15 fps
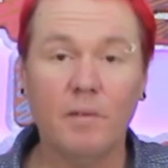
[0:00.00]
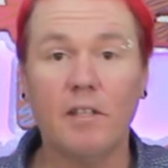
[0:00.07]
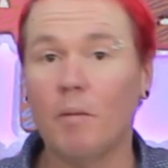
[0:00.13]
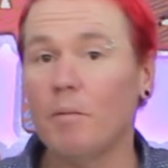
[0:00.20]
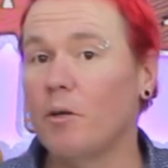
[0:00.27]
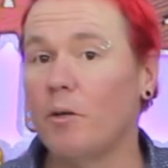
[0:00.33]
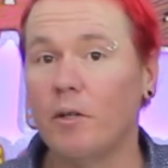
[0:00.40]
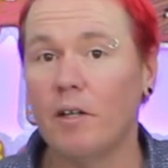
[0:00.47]
Tell
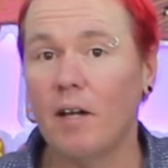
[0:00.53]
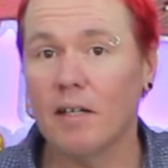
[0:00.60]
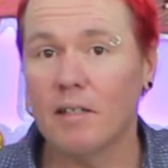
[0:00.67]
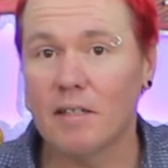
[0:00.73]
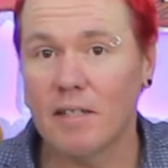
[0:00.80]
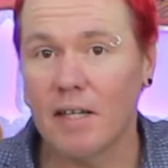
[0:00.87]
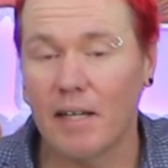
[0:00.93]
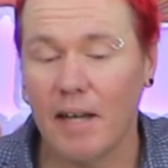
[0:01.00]
me who you'd like to
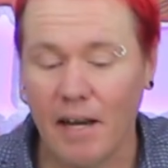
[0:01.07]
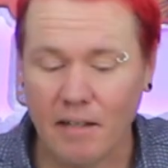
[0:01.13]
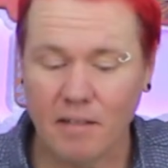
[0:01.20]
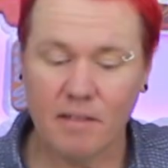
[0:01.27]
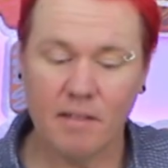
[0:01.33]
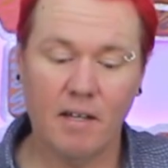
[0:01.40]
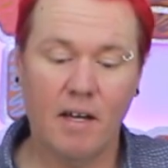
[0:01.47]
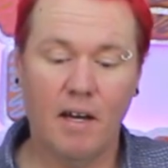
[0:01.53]
see
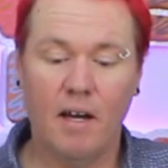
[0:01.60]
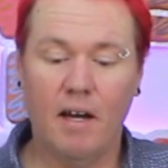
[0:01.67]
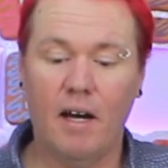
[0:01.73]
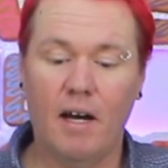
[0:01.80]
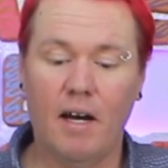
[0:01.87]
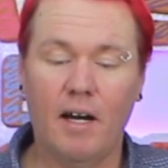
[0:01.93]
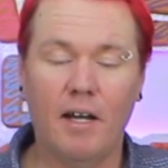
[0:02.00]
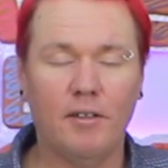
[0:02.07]
next.
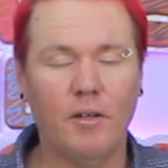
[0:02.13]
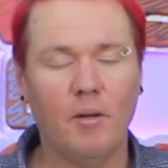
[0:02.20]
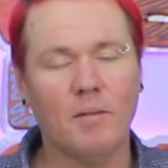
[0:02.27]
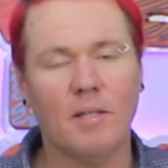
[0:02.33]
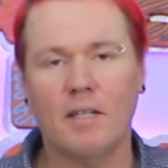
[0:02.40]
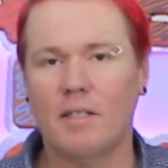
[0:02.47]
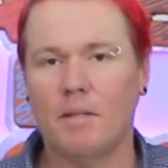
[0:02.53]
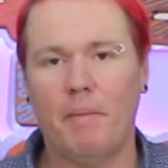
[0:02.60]
And don't
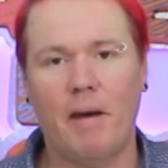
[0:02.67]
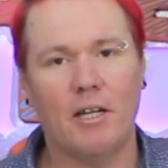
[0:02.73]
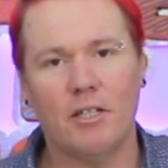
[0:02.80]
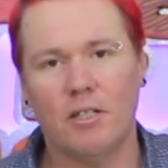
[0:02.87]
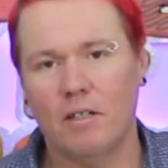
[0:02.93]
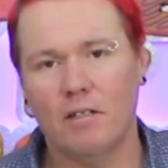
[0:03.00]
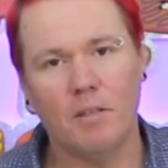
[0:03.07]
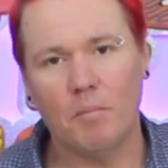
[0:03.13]
say
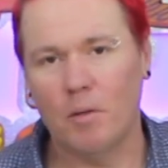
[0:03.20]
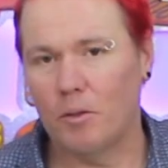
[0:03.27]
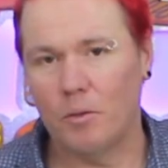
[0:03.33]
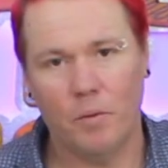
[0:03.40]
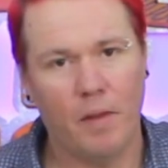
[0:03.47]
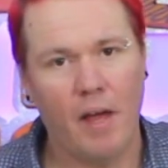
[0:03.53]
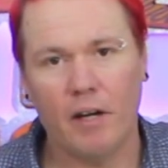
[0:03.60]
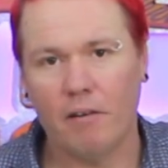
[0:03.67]
Sebastian, because I'm not
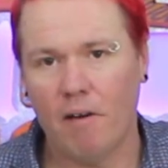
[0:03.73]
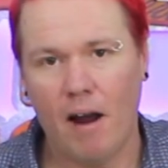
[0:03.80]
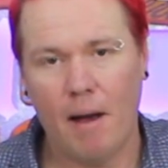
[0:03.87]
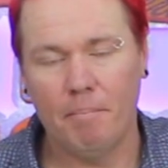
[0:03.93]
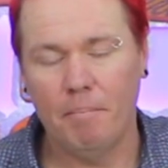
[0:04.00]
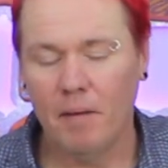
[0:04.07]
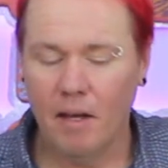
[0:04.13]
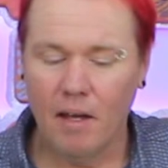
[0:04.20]
doing that
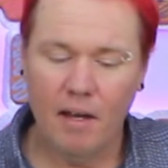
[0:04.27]
crab.